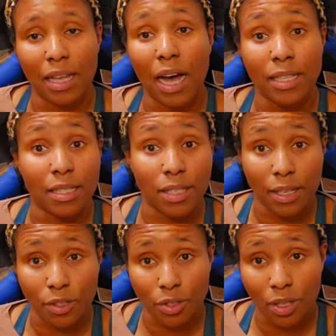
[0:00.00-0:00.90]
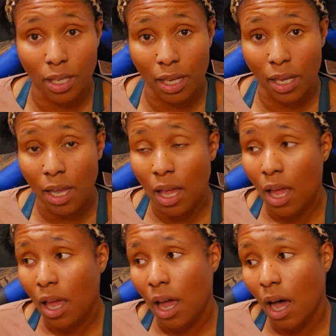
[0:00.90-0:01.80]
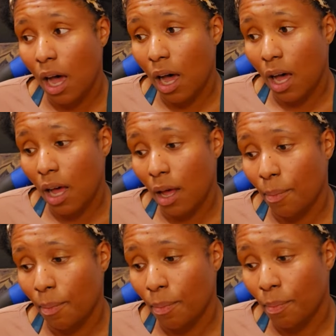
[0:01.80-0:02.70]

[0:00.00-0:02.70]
unintentionally um,